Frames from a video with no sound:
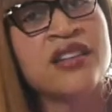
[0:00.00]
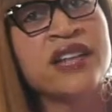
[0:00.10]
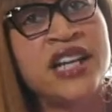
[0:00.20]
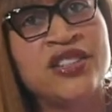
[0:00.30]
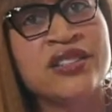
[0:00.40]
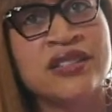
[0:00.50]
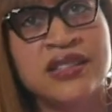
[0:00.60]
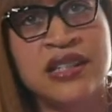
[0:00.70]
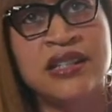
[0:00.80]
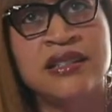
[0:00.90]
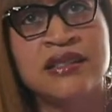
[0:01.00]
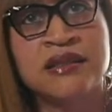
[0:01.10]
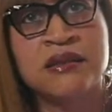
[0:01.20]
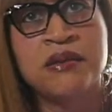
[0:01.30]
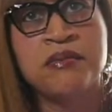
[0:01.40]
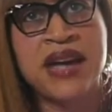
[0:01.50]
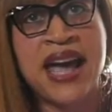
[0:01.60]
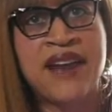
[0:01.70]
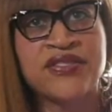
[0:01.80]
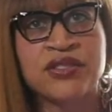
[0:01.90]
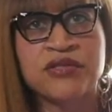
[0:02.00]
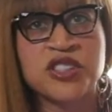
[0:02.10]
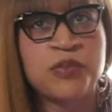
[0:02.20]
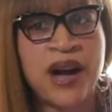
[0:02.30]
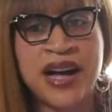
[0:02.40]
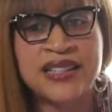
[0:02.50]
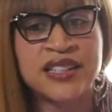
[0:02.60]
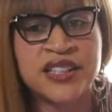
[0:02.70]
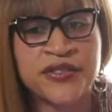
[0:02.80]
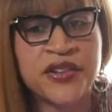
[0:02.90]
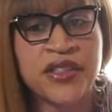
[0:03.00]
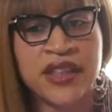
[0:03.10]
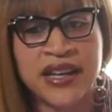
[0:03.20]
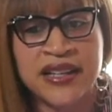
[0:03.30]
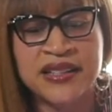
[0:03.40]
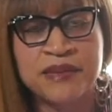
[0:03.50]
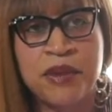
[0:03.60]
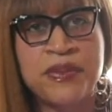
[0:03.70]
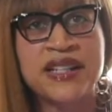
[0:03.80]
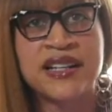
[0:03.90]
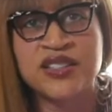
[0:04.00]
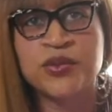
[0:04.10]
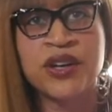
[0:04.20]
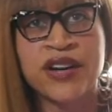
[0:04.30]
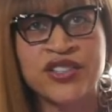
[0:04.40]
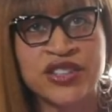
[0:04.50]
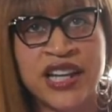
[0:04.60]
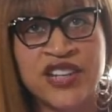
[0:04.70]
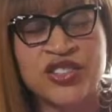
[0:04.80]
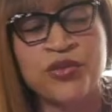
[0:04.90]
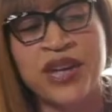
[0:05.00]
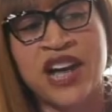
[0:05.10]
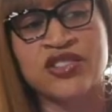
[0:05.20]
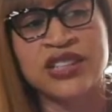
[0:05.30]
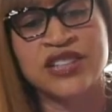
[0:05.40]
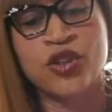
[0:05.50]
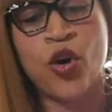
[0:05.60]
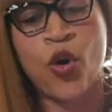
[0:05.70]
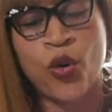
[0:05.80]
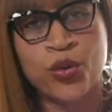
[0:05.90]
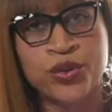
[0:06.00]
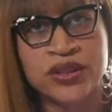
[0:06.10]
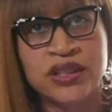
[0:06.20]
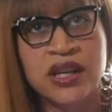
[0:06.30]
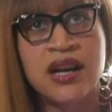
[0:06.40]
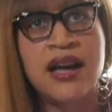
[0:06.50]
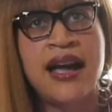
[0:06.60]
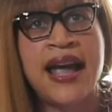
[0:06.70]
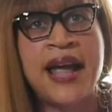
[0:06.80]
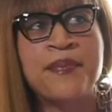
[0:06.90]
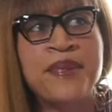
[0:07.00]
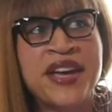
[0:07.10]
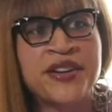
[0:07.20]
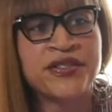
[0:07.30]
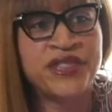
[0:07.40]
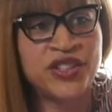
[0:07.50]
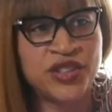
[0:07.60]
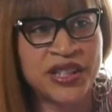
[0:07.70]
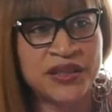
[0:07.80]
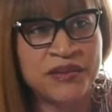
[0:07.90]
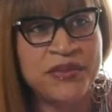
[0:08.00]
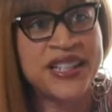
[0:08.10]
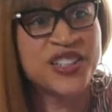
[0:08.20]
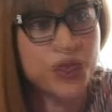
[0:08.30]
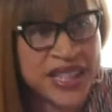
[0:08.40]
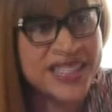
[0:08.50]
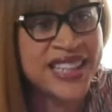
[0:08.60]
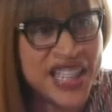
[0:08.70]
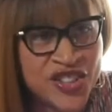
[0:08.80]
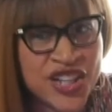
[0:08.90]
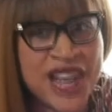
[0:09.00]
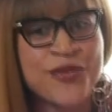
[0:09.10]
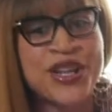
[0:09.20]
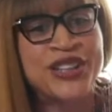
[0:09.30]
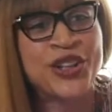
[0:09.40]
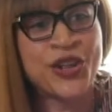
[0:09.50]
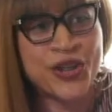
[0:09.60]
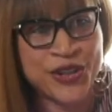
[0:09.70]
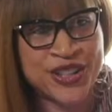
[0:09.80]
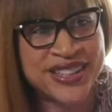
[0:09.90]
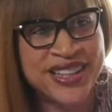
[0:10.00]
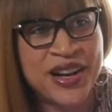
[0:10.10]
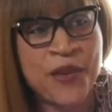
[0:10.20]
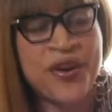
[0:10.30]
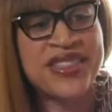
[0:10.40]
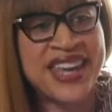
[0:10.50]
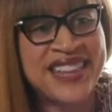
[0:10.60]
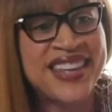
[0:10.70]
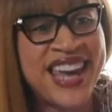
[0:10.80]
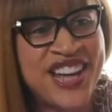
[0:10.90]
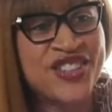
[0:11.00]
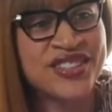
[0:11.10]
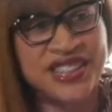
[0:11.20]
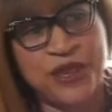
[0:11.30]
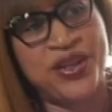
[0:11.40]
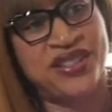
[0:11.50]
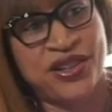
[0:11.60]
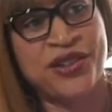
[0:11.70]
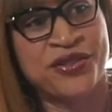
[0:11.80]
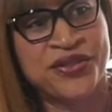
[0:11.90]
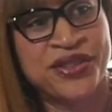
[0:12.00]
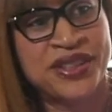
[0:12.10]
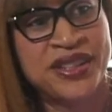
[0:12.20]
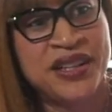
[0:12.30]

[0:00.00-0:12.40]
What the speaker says: Other agencies may have to respond to different things, but because we are education, we actually get to hold a bigger vision because we teach and we learn within the agency we serve.